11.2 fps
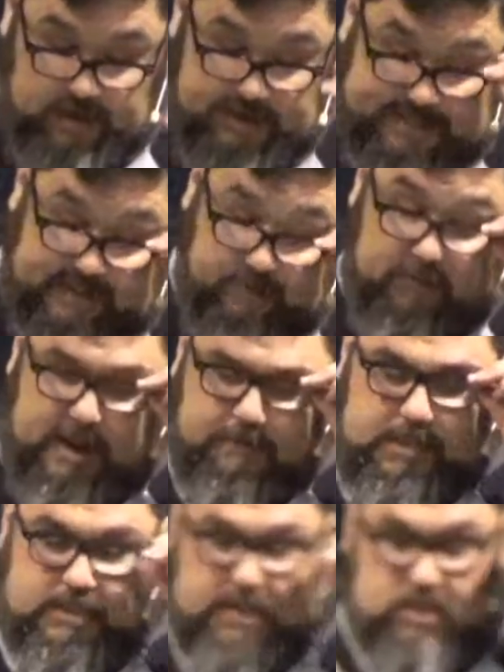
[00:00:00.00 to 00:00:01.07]
David Ramsey
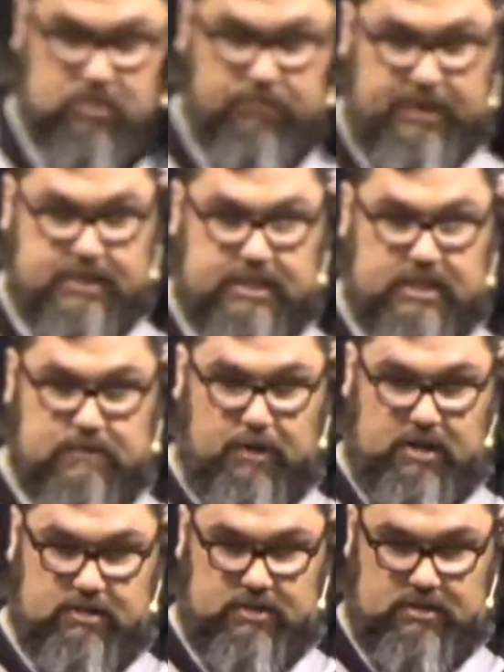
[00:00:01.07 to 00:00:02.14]
says 3 to 6
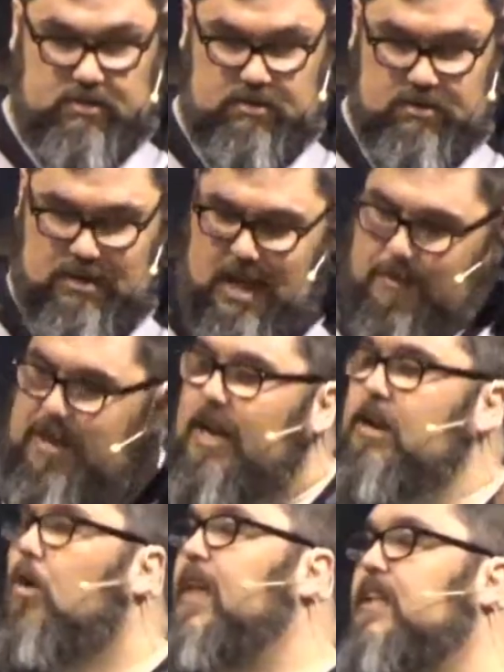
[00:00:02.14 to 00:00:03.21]
months. I mean, I
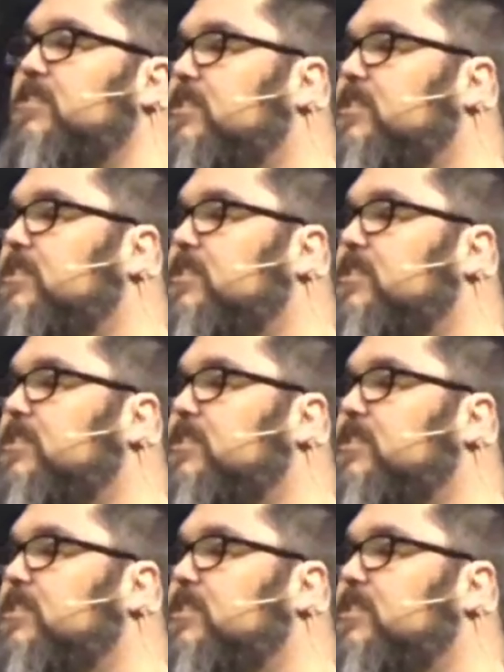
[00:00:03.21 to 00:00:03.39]
know that's